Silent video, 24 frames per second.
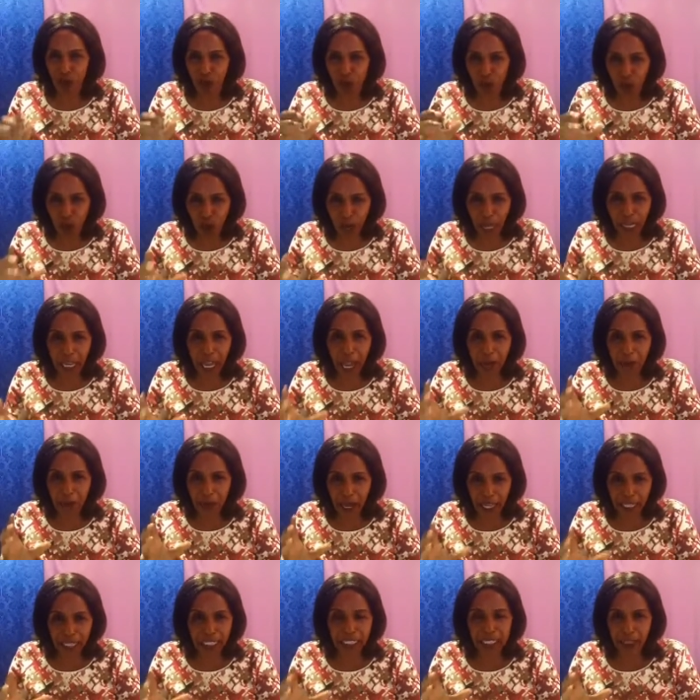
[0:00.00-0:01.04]
Wake up
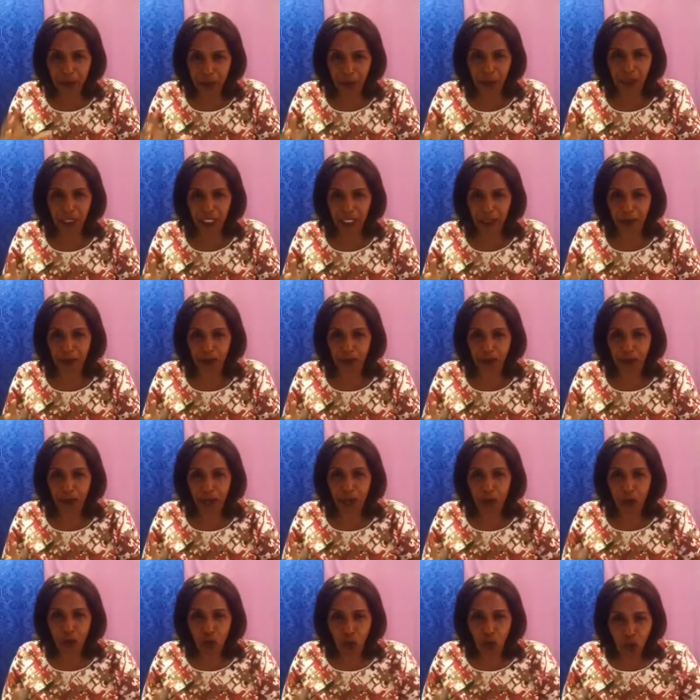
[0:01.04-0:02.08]
early in the morning.
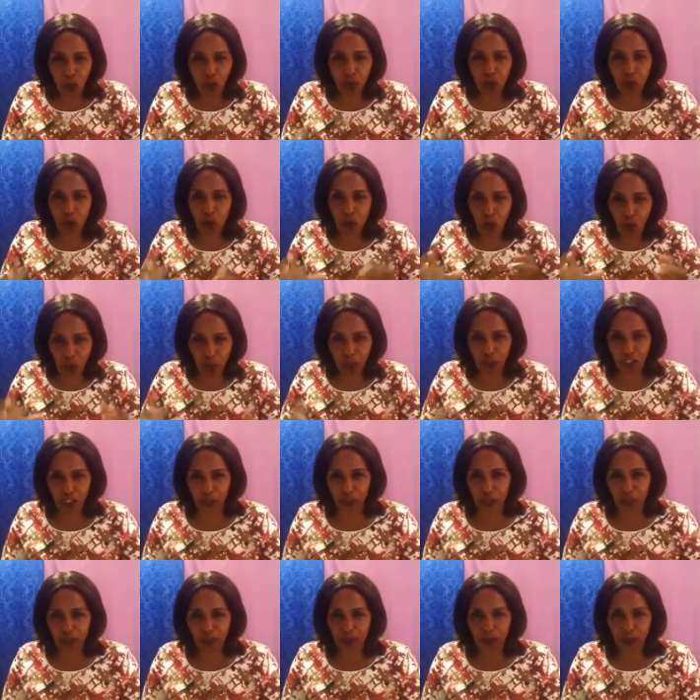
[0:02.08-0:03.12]
Go to
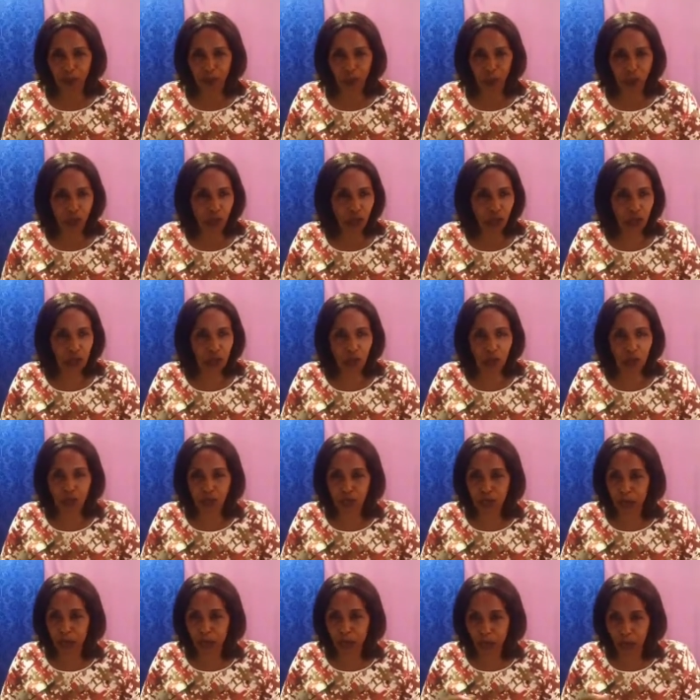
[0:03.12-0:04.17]
worship. Go to, to
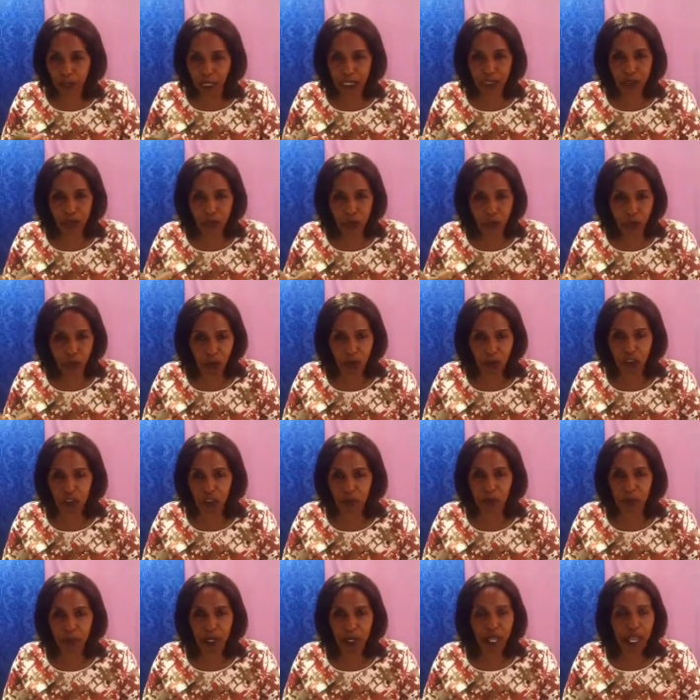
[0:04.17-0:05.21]
the place of
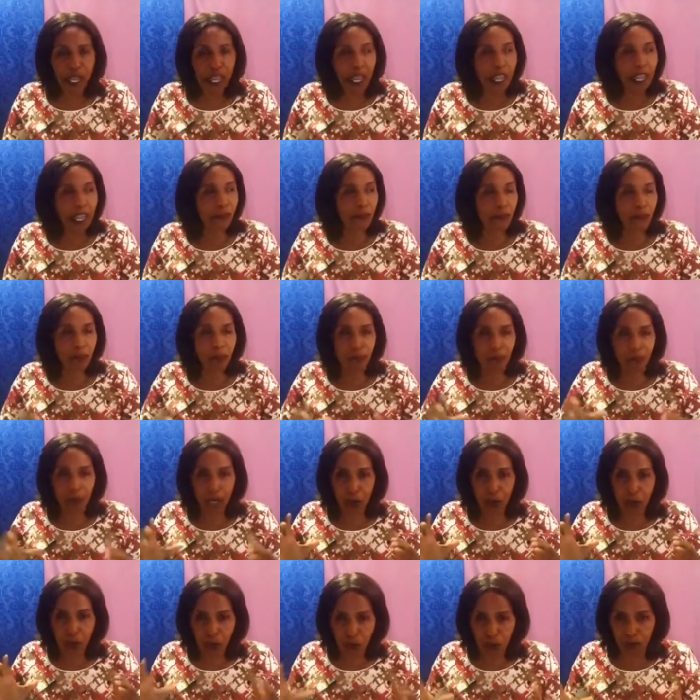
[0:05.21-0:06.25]
worship. If you have
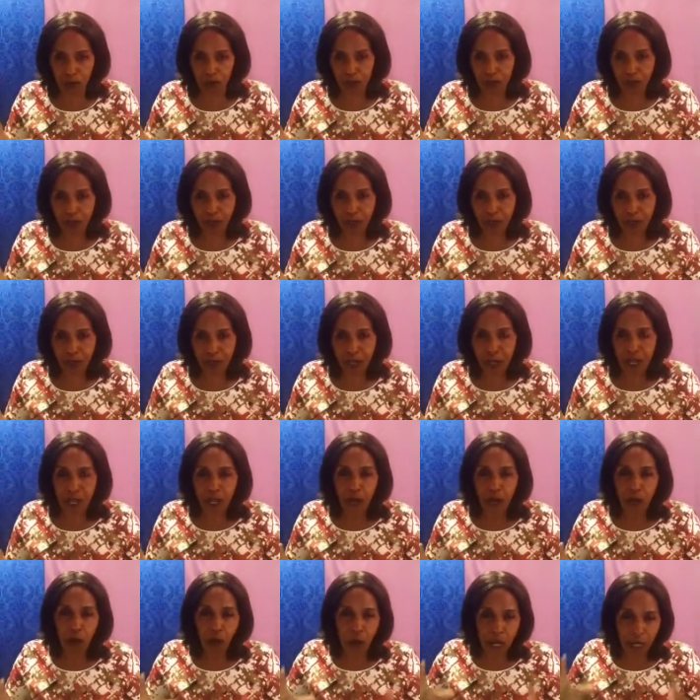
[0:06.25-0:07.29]
a room,
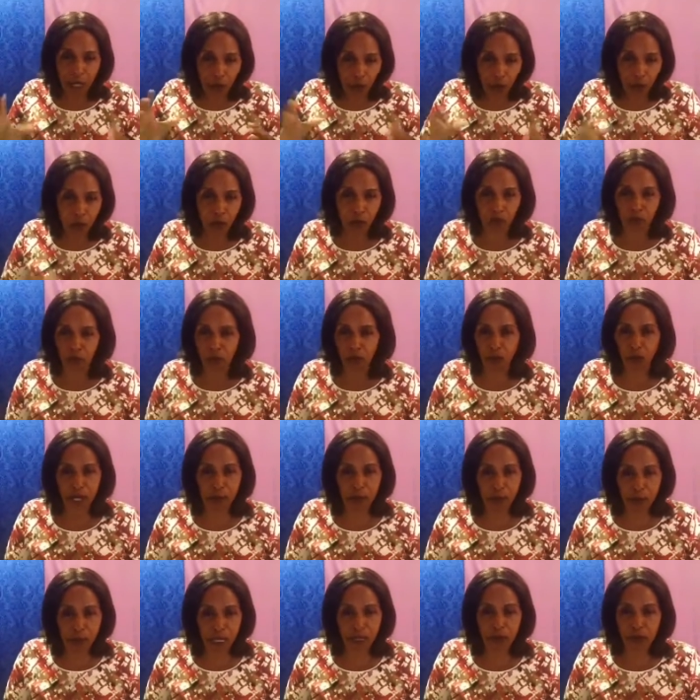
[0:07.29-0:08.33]
one room,
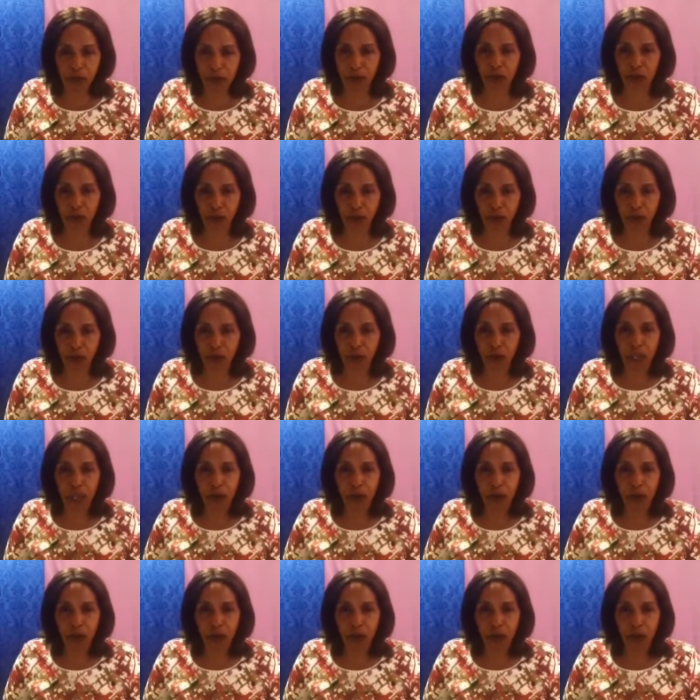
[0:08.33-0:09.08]
one bedroom room,